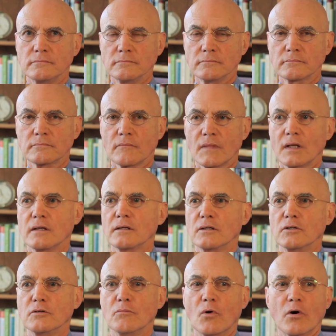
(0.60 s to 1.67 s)

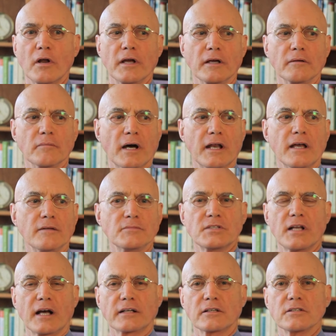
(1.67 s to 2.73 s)
Good morning. My name is
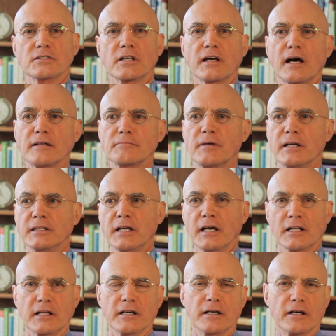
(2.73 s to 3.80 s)
Dr. Scott
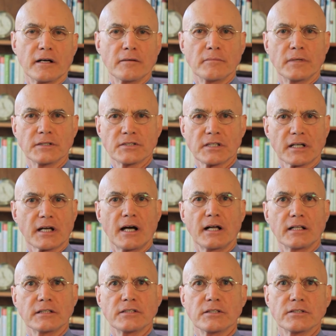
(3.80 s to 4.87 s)
Pengelly. I'm a
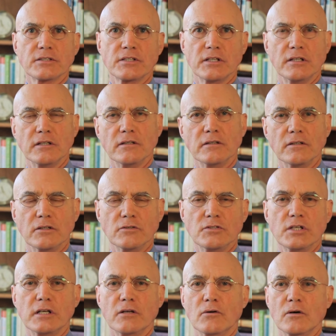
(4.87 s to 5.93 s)
psychologist in
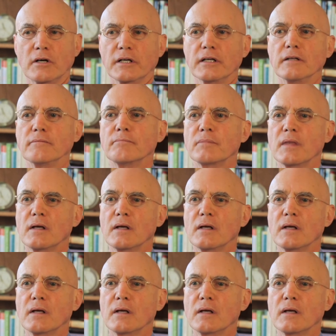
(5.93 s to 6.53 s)
Eugene, Oregon.